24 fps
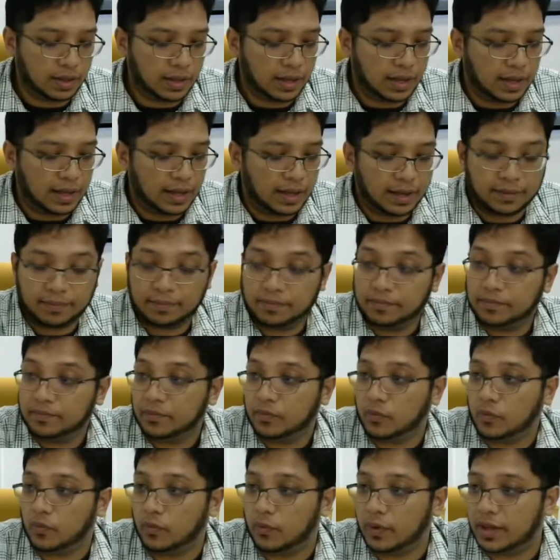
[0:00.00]
add
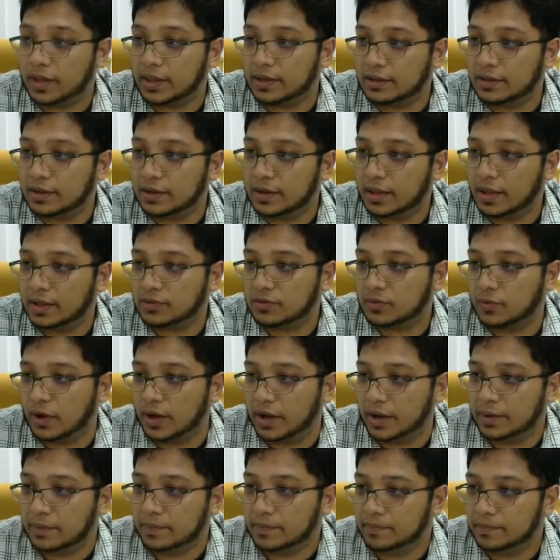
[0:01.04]
with the next
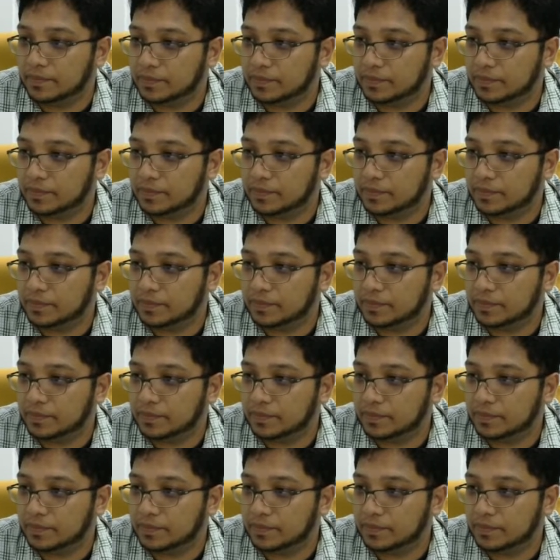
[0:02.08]
one.